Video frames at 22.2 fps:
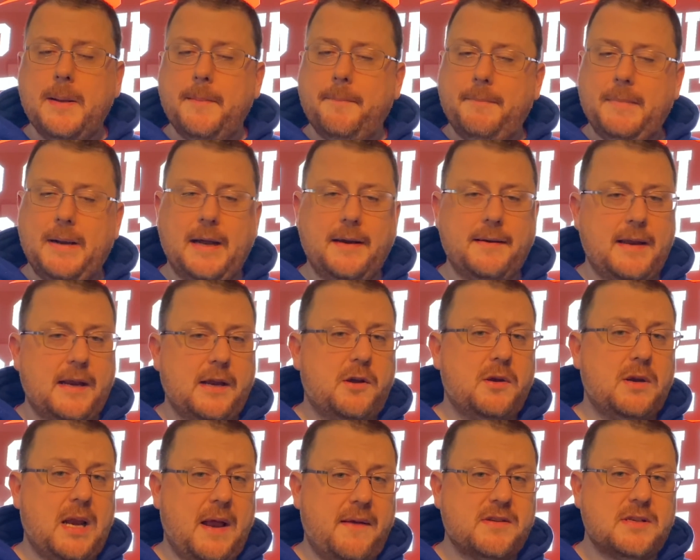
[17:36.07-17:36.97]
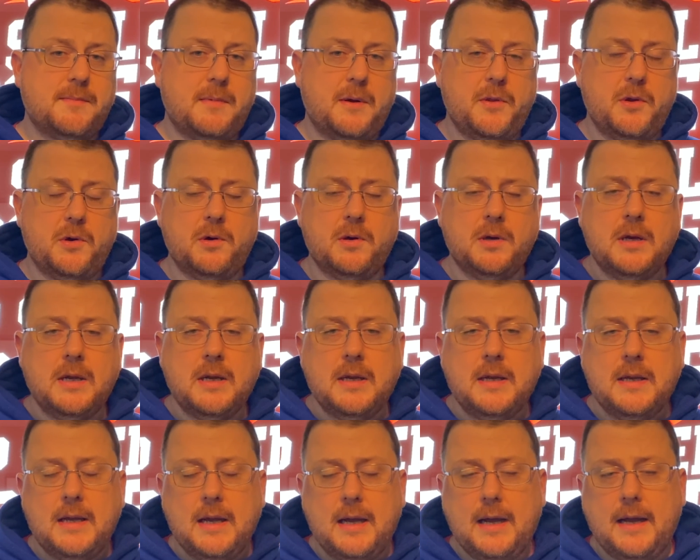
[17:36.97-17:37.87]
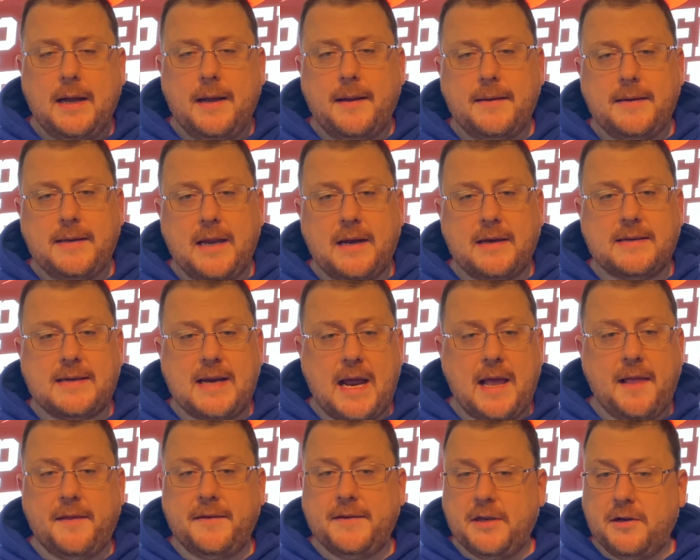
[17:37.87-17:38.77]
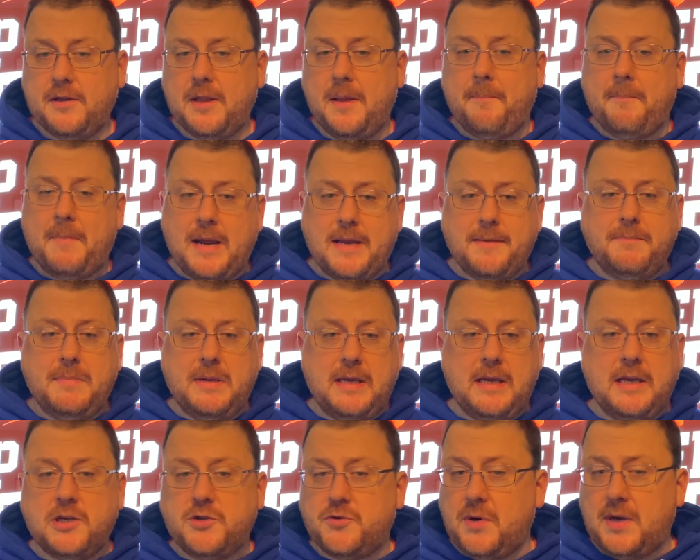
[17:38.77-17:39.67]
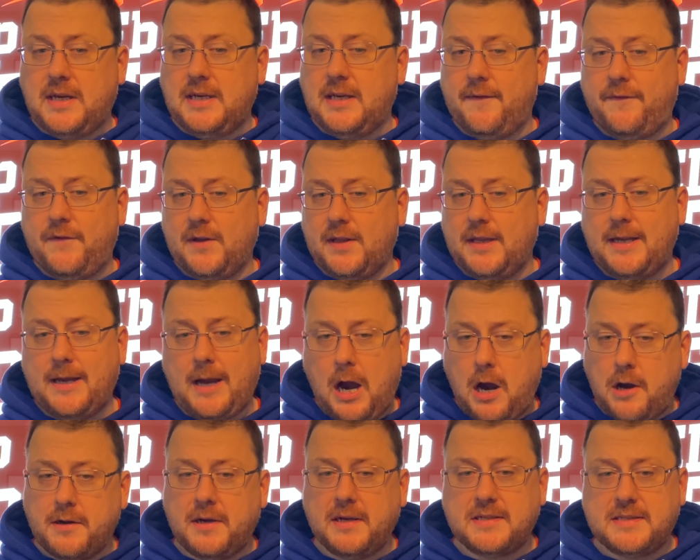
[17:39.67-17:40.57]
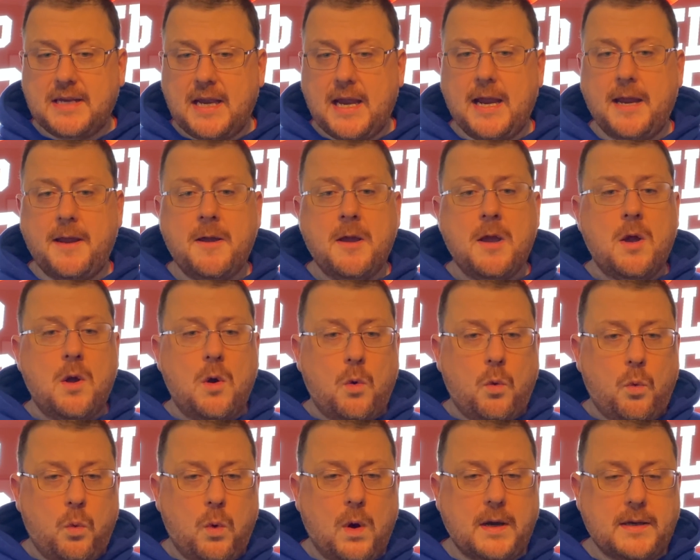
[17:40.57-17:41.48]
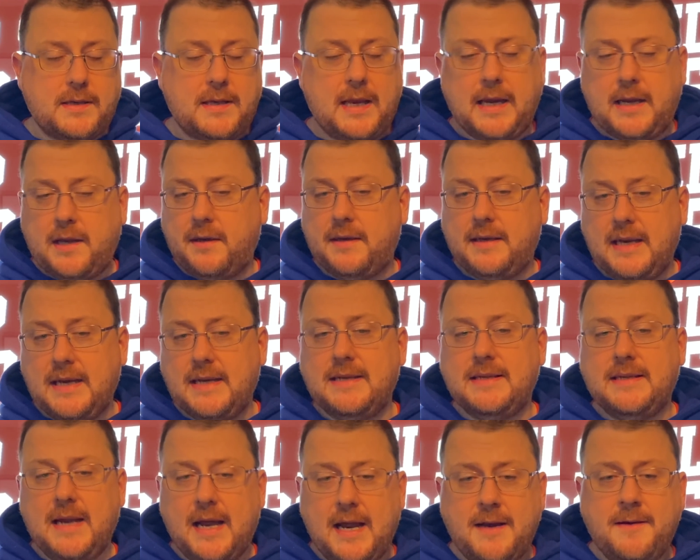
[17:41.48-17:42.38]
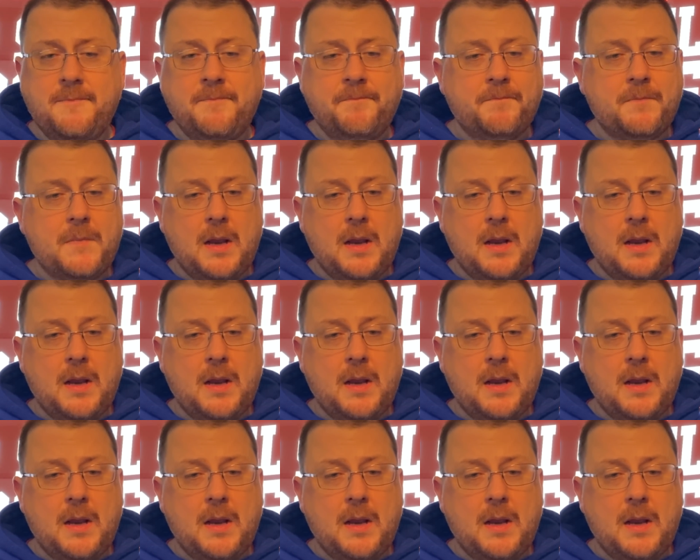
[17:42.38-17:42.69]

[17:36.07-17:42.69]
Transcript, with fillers: But they could have some other young talent there that might be intriguing to Philly. Hard to say what they could get done.